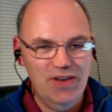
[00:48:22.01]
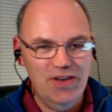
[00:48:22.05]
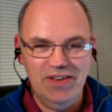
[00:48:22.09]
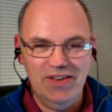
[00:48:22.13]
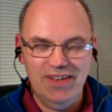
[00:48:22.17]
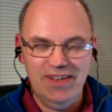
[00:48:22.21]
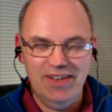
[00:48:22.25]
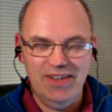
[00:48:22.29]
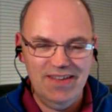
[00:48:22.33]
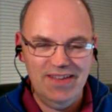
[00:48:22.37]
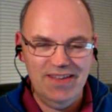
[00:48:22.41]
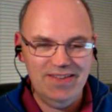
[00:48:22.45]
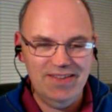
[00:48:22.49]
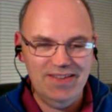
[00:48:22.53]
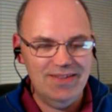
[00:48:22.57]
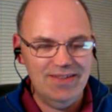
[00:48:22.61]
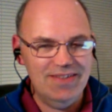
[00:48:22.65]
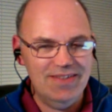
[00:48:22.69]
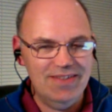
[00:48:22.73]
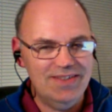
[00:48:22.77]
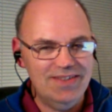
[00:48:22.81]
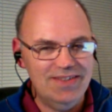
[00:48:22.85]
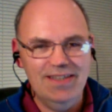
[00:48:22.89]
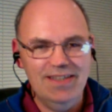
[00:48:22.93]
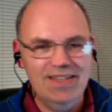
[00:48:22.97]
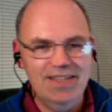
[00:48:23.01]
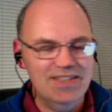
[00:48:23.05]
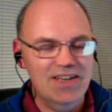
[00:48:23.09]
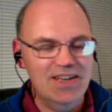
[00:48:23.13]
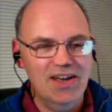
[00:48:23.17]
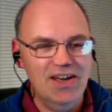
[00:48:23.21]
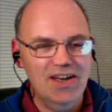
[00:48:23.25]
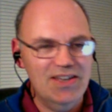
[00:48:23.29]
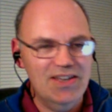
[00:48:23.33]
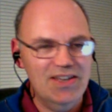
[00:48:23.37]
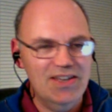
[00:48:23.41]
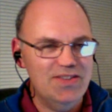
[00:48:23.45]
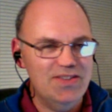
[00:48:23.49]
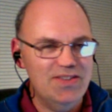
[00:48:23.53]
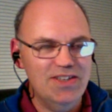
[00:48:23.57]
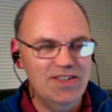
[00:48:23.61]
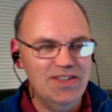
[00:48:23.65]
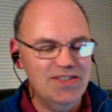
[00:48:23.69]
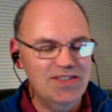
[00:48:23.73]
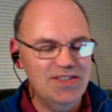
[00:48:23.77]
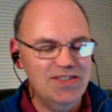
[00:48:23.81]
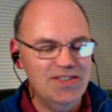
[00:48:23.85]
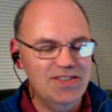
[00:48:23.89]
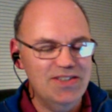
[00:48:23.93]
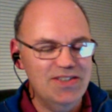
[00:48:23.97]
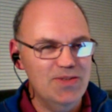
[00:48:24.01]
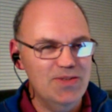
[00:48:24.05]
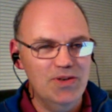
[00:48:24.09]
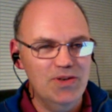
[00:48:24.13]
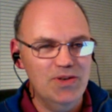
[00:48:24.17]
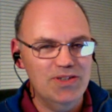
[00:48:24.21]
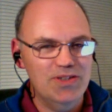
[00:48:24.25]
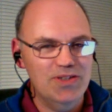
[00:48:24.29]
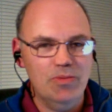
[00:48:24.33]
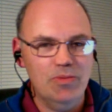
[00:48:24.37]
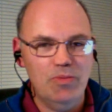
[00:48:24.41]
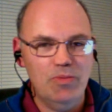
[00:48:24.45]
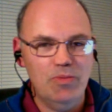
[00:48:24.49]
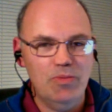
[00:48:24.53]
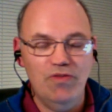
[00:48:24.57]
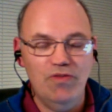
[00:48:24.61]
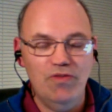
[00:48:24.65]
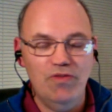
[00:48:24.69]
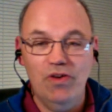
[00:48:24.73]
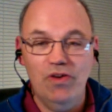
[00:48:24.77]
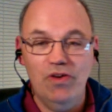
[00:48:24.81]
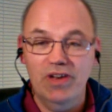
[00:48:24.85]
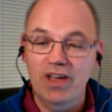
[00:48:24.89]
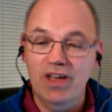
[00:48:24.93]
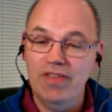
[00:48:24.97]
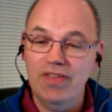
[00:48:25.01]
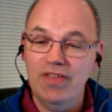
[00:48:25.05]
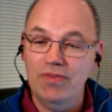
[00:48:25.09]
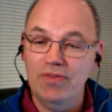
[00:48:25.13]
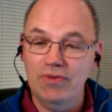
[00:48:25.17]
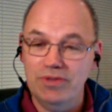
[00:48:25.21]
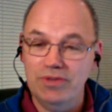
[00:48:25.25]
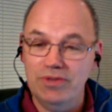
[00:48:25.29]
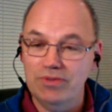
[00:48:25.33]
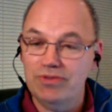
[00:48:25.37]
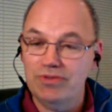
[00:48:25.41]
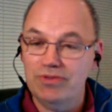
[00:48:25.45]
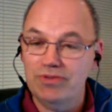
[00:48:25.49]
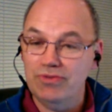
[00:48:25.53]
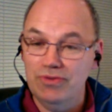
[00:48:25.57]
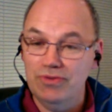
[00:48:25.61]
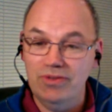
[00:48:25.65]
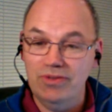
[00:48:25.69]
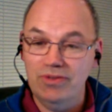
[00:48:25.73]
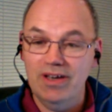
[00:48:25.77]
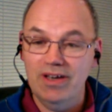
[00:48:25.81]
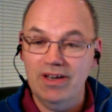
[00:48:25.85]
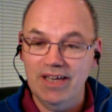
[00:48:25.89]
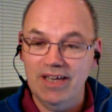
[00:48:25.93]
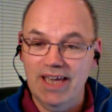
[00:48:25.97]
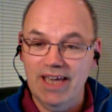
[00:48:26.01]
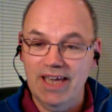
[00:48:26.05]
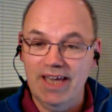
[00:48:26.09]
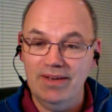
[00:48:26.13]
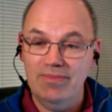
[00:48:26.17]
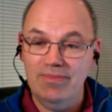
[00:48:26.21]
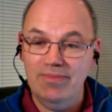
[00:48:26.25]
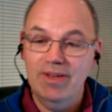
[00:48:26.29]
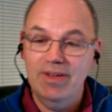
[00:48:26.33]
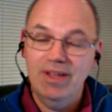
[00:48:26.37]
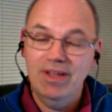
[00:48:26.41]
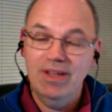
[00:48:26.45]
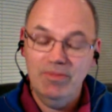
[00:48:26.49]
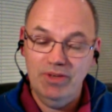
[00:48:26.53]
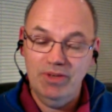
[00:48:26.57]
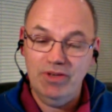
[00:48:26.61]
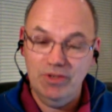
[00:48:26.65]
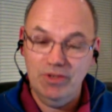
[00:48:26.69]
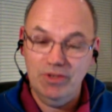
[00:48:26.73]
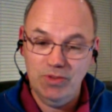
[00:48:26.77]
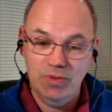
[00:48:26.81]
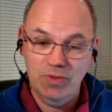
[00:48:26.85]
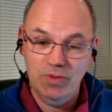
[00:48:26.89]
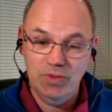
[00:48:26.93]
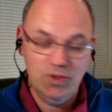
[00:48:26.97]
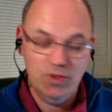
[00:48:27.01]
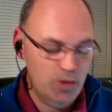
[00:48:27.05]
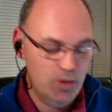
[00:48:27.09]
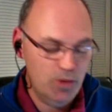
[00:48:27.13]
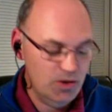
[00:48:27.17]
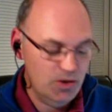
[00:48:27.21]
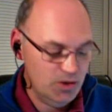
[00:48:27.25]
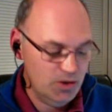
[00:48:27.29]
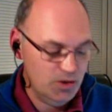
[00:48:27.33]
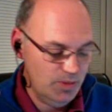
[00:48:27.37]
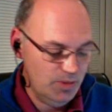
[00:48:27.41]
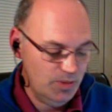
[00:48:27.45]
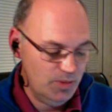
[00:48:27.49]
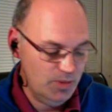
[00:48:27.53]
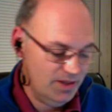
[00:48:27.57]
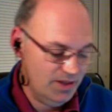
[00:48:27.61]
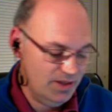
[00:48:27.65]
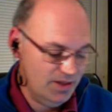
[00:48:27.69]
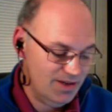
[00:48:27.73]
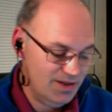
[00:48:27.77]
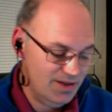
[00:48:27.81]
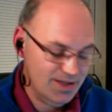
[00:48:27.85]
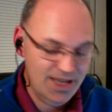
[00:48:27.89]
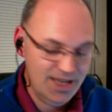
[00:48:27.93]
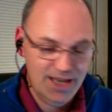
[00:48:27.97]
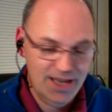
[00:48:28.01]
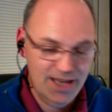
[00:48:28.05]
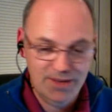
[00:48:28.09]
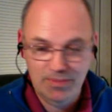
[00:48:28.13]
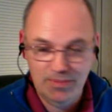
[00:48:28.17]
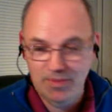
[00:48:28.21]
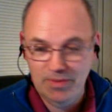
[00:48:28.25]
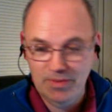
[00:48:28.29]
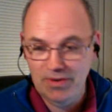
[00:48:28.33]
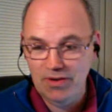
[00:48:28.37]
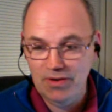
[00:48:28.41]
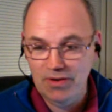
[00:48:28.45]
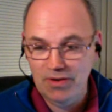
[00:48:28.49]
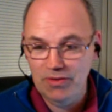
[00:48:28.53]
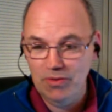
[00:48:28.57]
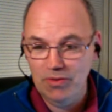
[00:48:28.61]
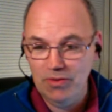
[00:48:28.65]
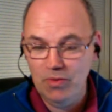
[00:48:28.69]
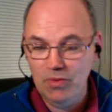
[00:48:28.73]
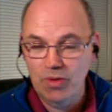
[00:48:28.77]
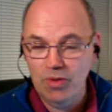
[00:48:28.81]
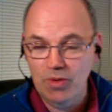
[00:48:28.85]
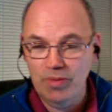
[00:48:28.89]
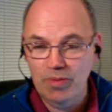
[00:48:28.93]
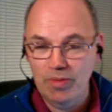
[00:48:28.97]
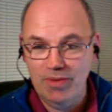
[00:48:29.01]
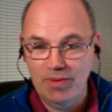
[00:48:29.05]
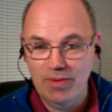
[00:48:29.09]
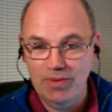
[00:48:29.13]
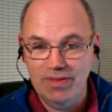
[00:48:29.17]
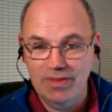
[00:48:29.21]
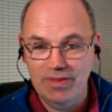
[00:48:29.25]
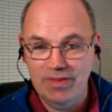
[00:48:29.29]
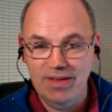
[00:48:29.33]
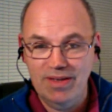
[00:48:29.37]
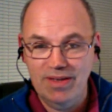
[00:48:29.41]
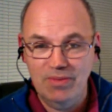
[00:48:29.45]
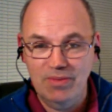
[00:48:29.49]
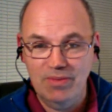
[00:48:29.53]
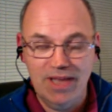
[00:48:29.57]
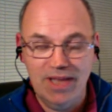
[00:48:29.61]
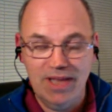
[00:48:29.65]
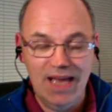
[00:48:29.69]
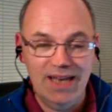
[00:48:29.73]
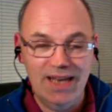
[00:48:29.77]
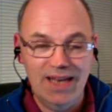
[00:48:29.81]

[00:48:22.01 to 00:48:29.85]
and I, I, thought I've seen this guy's this guy's work somewhere before, and I thought it was through the Arcanum because we'd spoken about the Arcanum on the walkabout with uh,